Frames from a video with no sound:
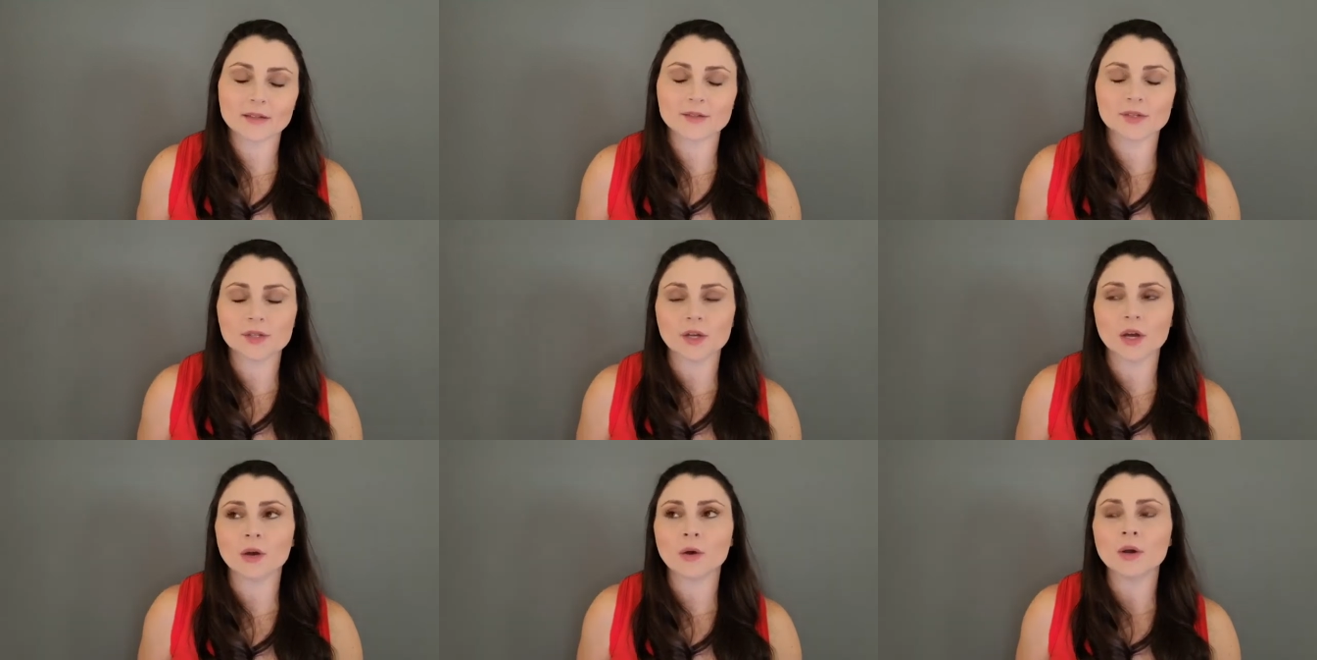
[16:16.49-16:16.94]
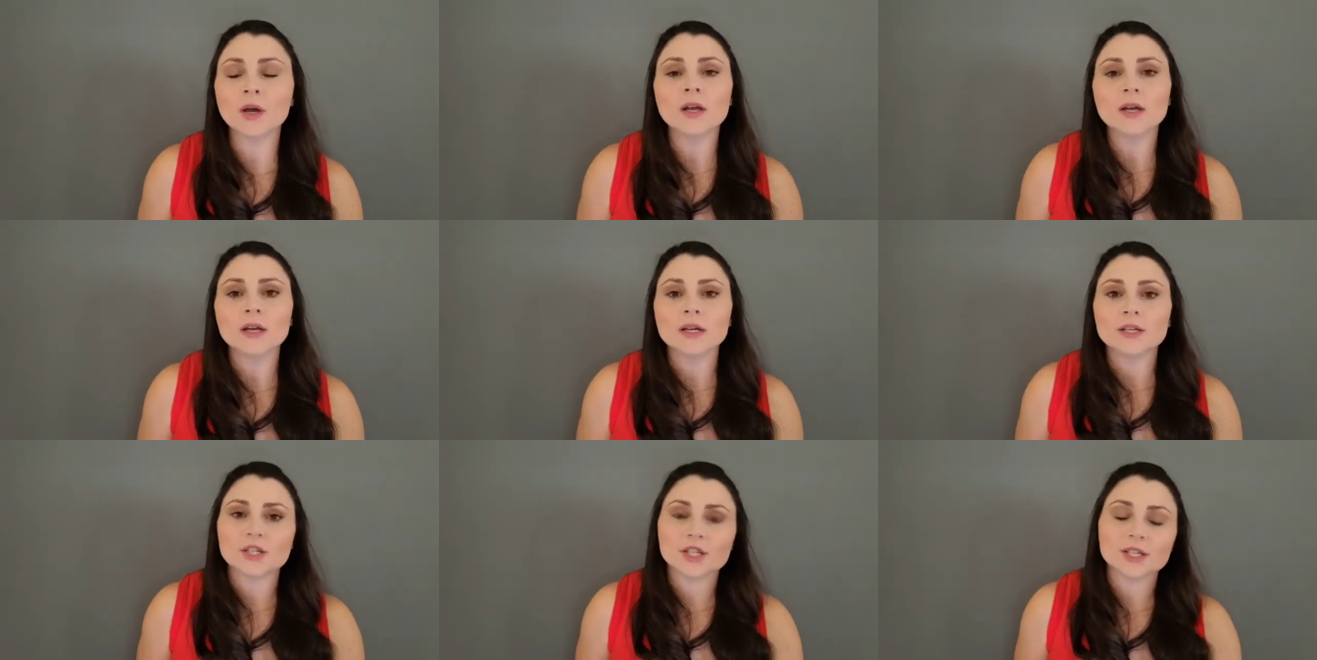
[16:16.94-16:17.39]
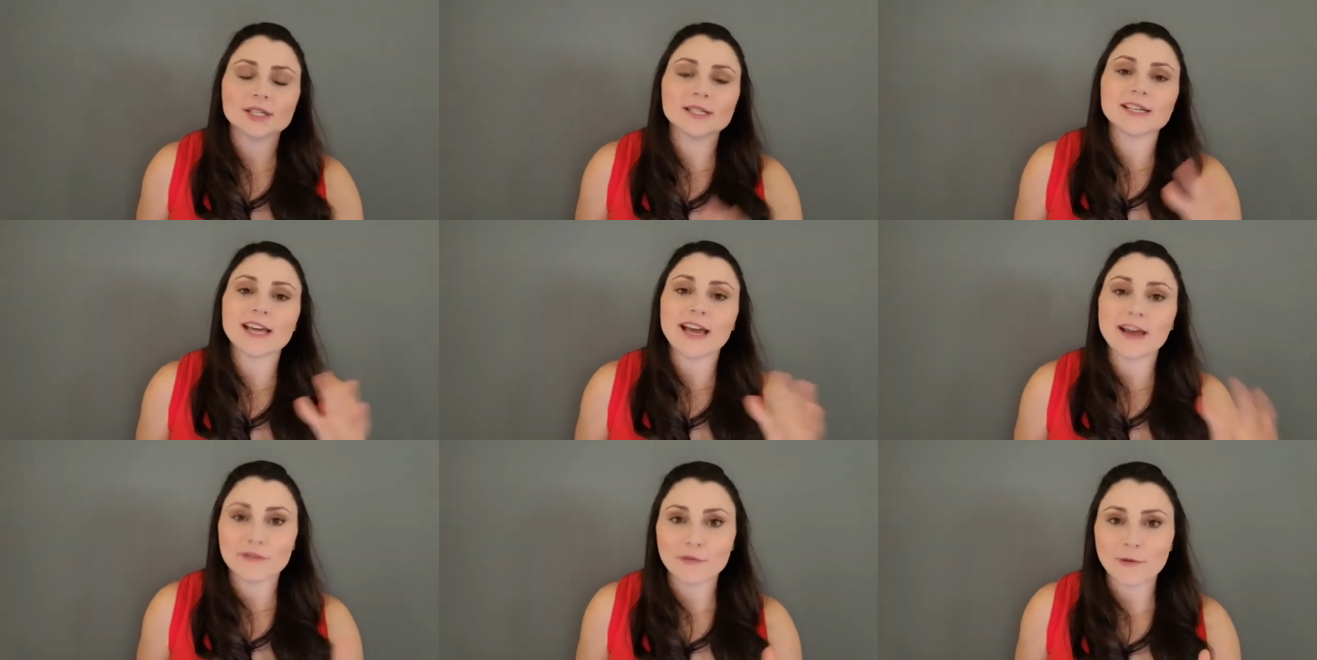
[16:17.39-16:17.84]
So
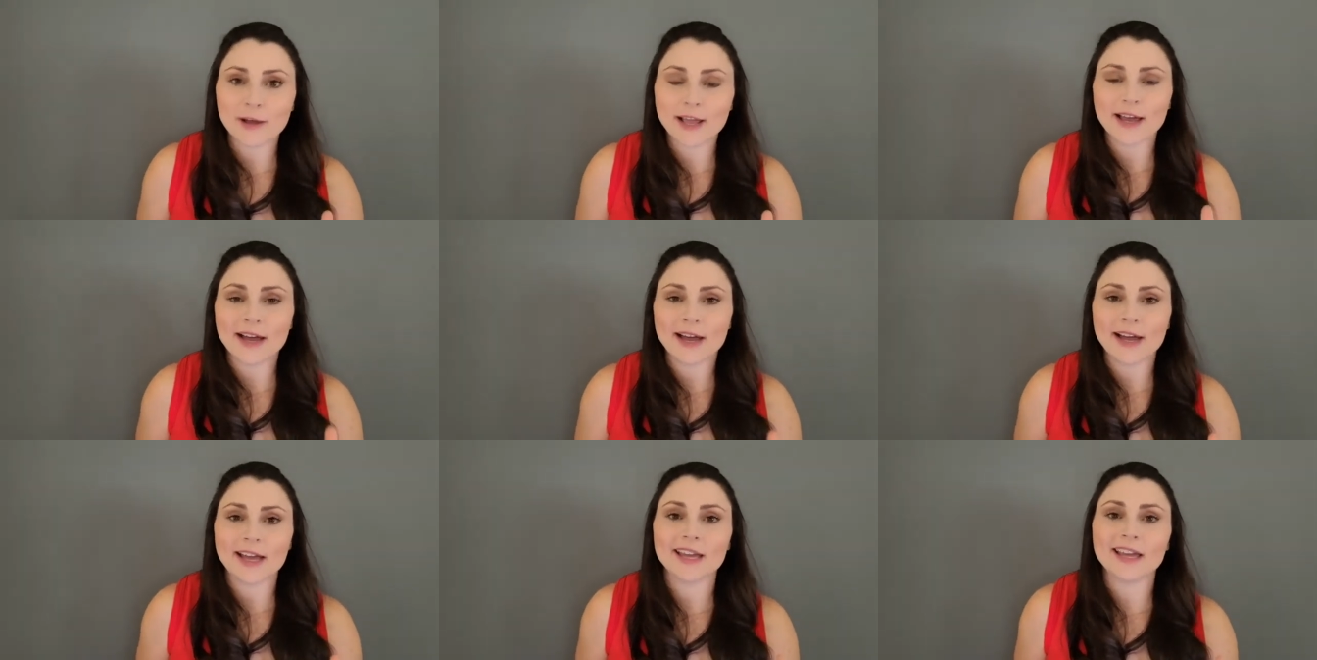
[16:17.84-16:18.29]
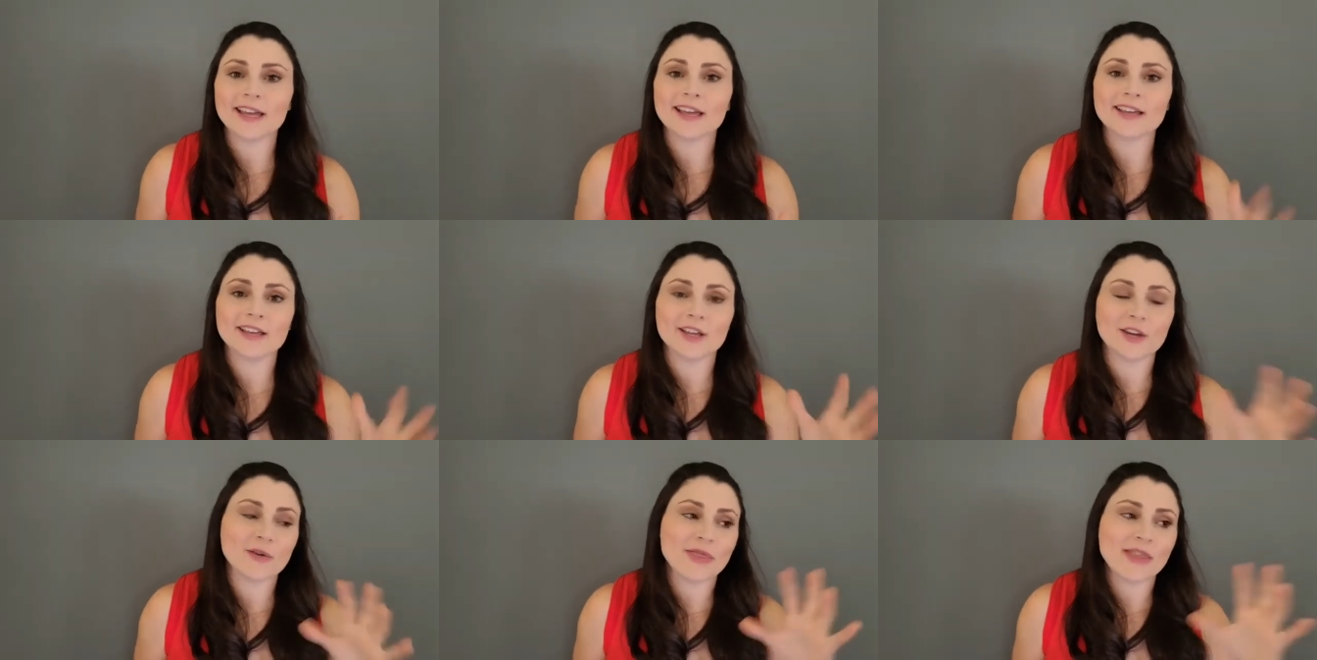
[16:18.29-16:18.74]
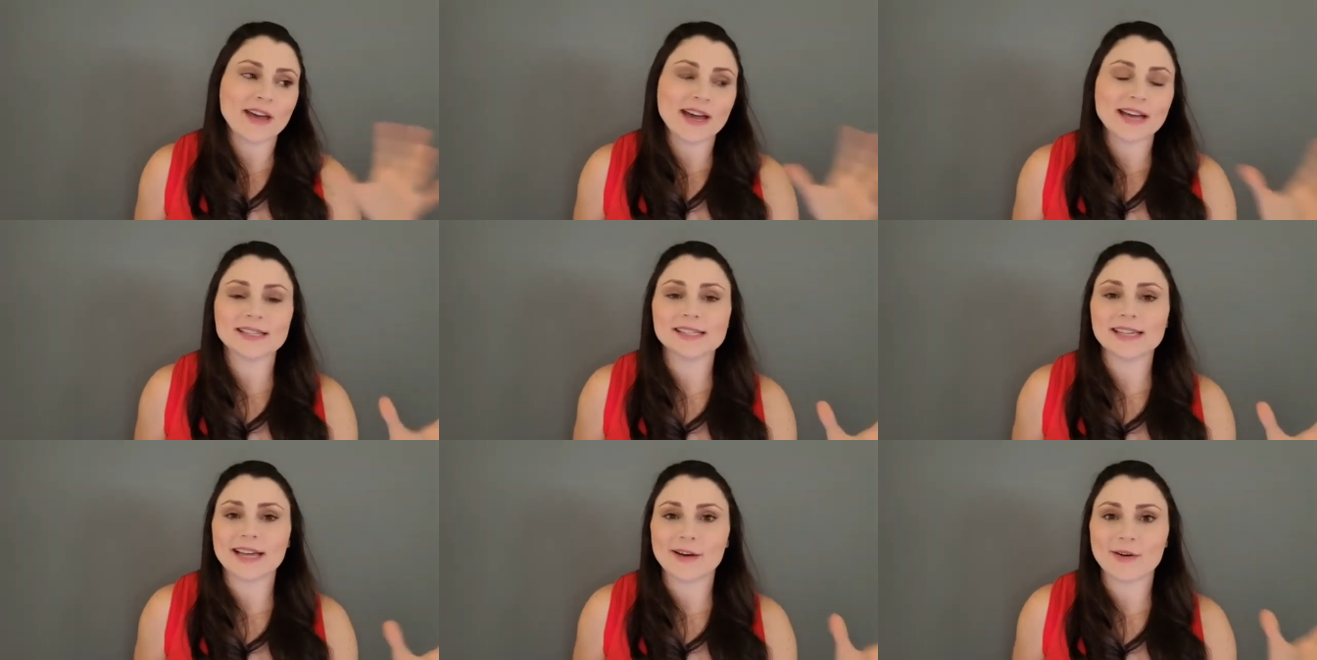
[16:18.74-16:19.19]
just FYI,
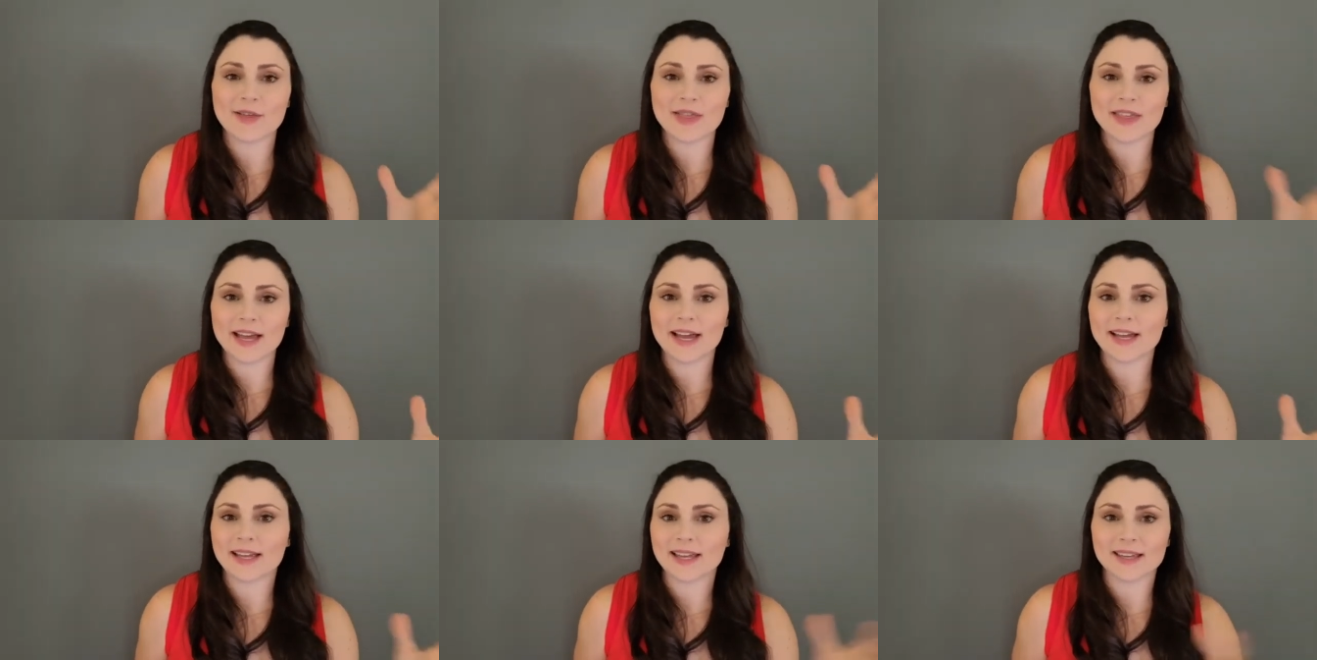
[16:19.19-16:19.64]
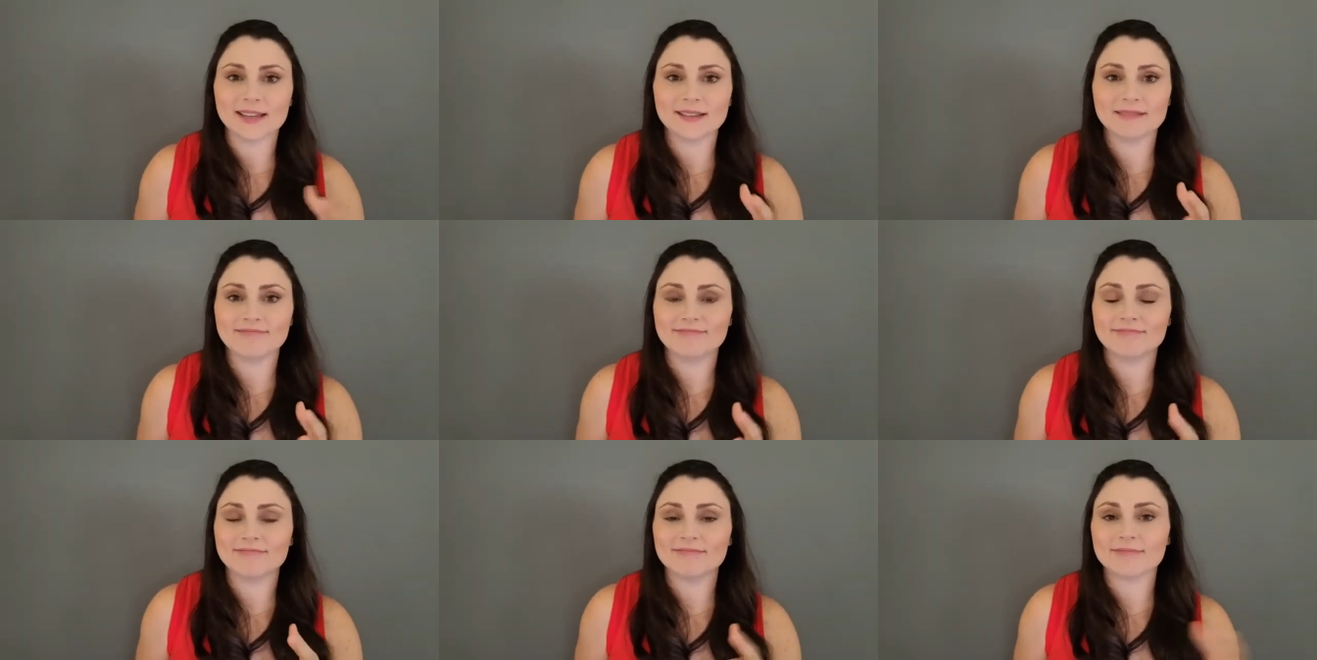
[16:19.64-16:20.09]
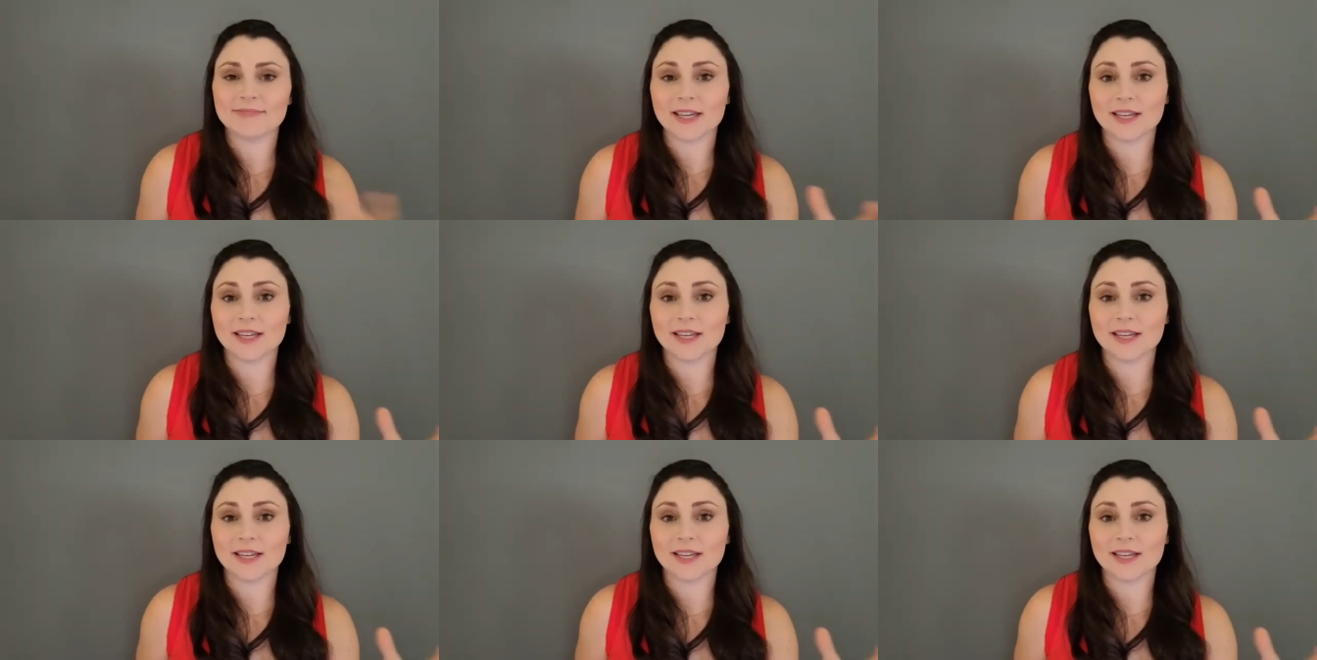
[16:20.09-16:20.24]
that's how that can